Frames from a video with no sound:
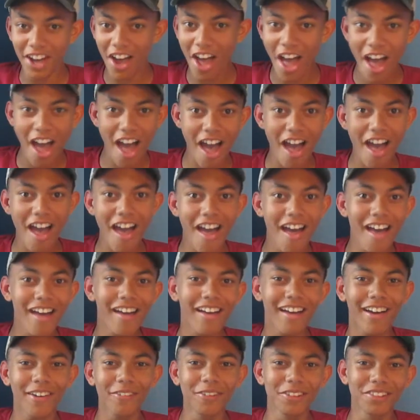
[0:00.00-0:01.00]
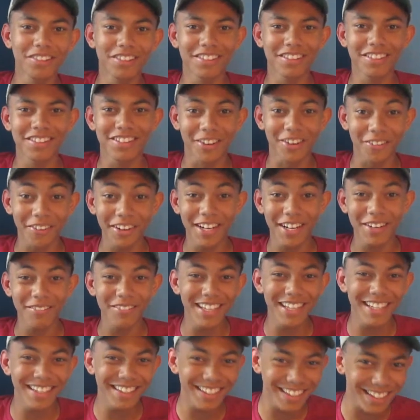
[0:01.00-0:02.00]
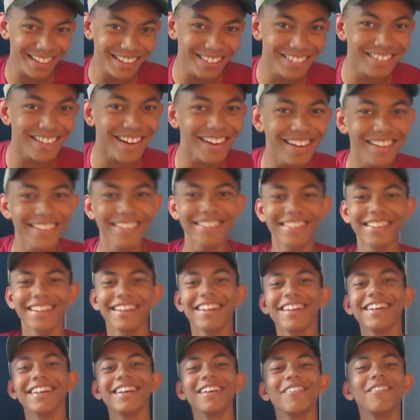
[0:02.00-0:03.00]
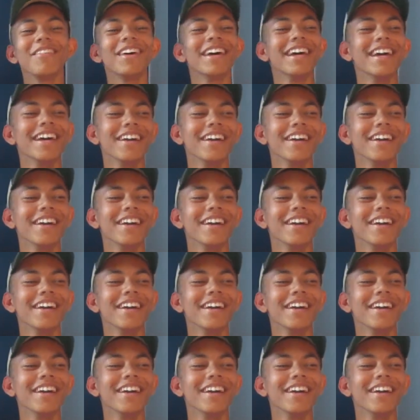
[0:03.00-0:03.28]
I was screaming the entire time.